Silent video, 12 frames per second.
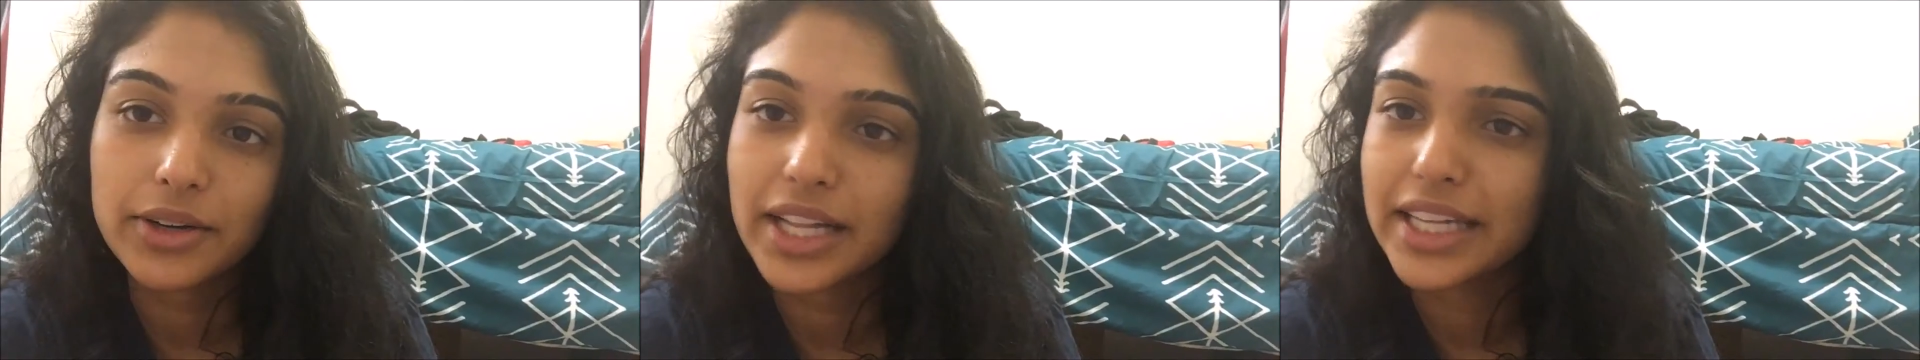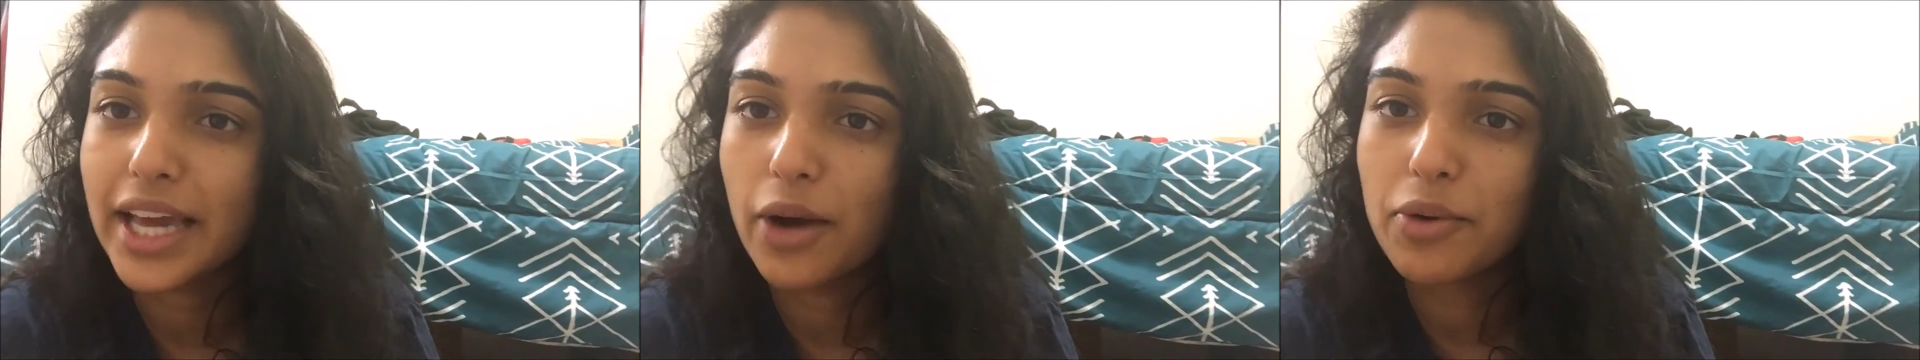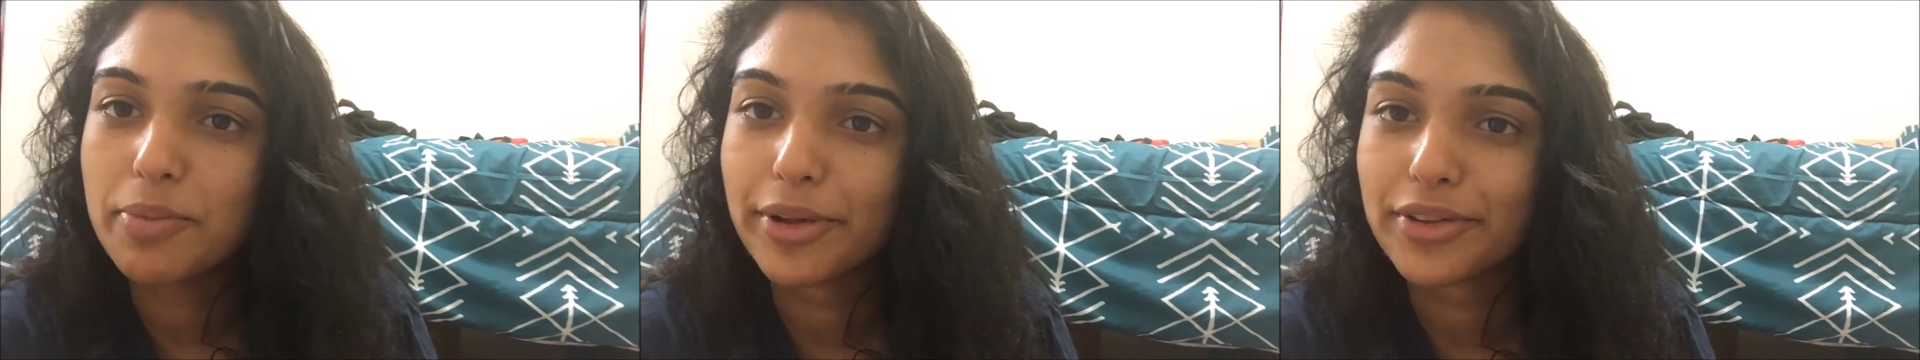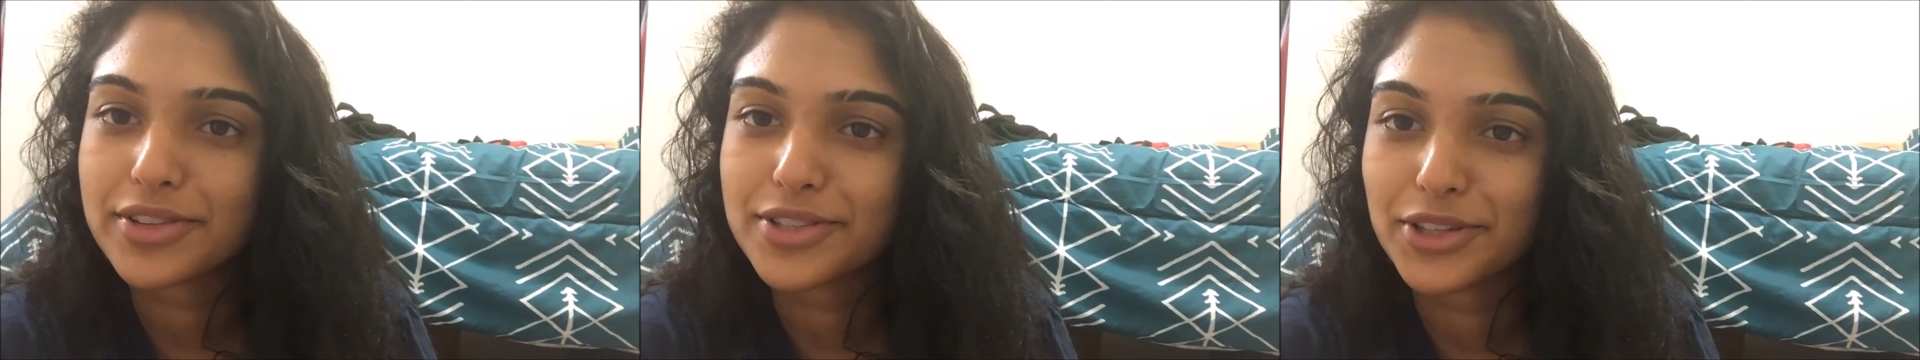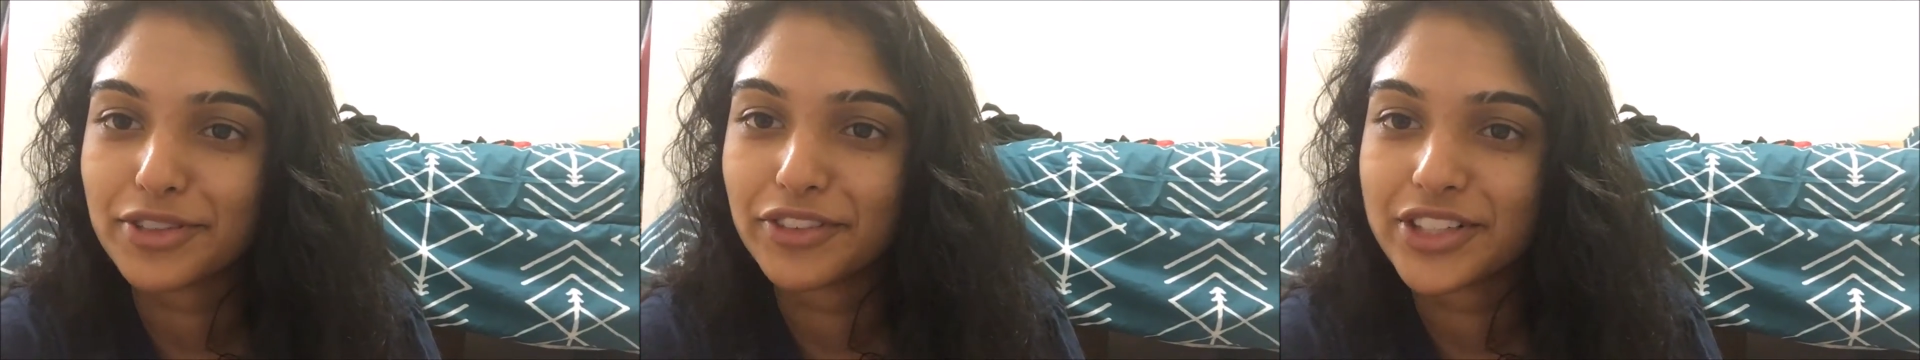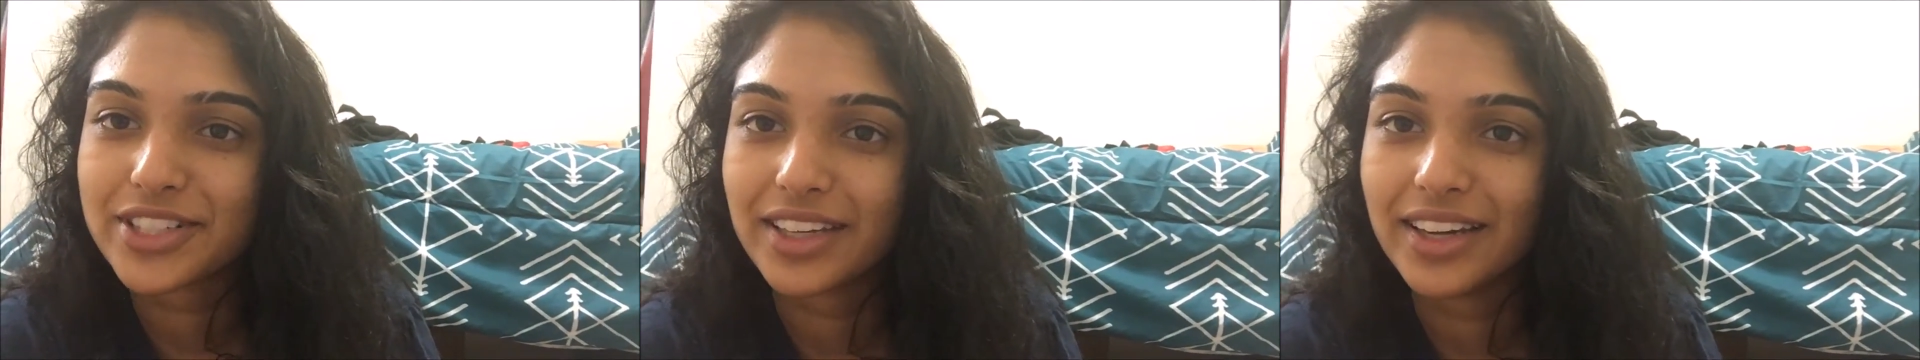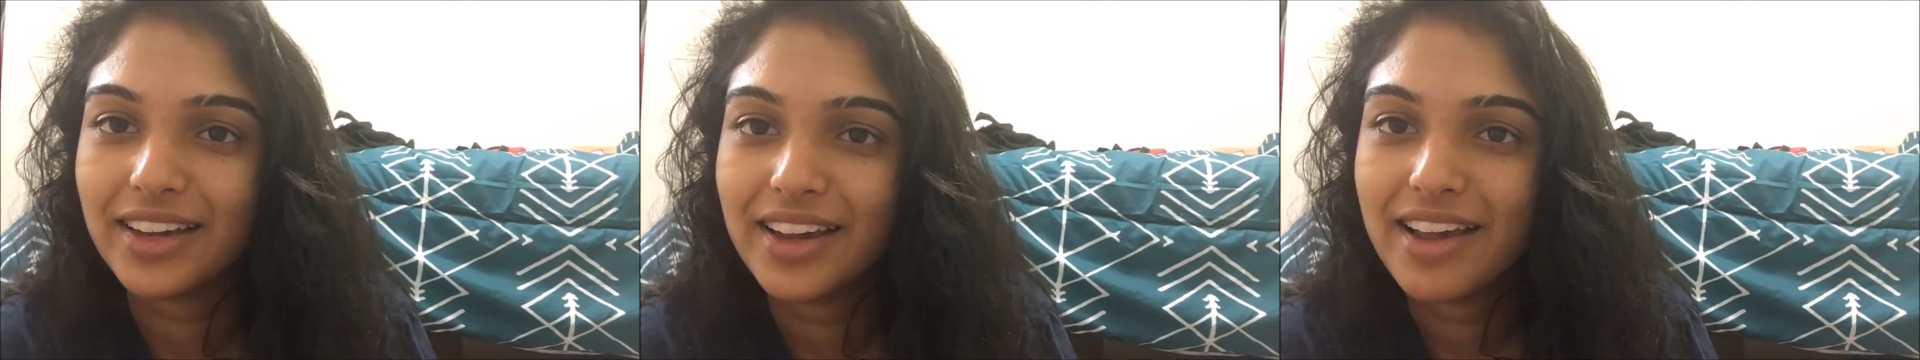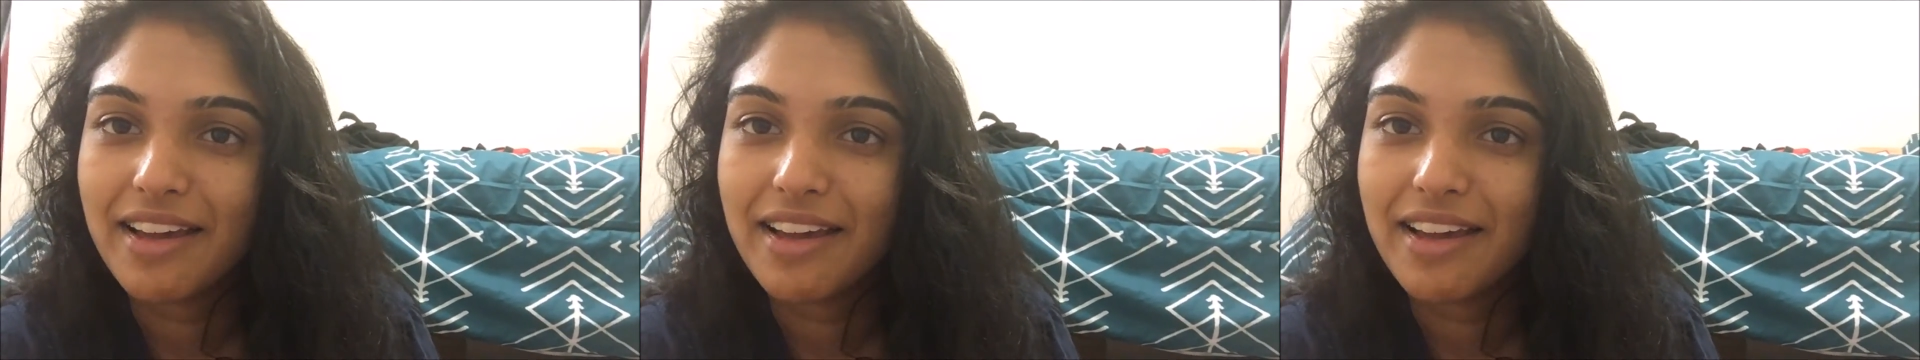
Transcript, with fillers: They were like, yeah, we built this university